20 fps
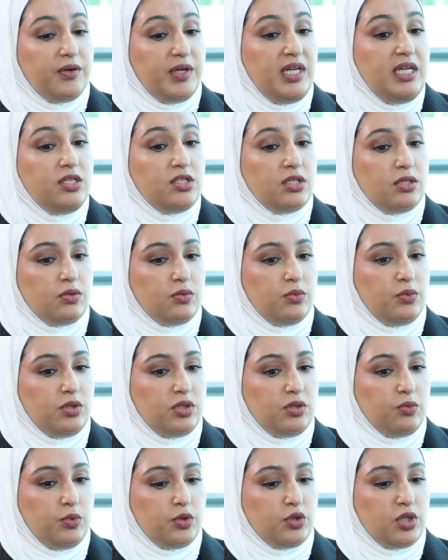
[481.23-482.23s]
regions
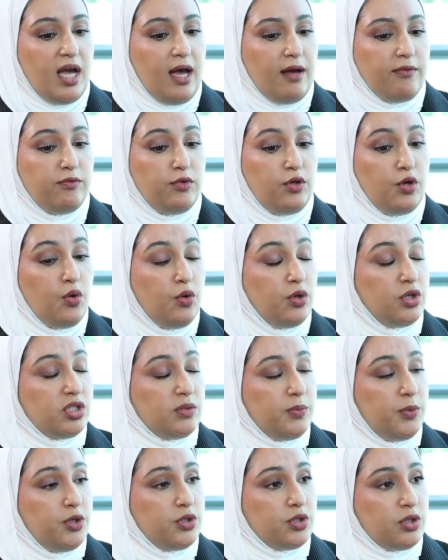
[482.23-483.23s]
which have low
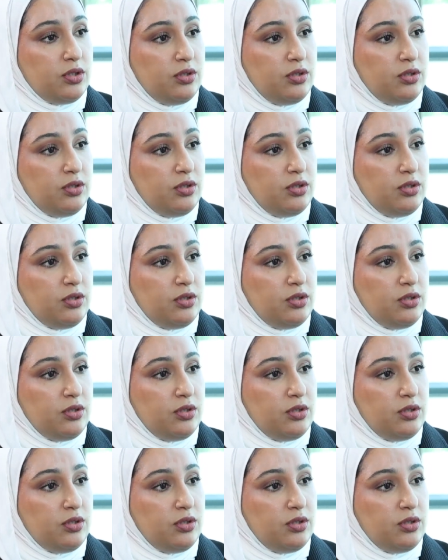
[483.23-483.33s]
exposure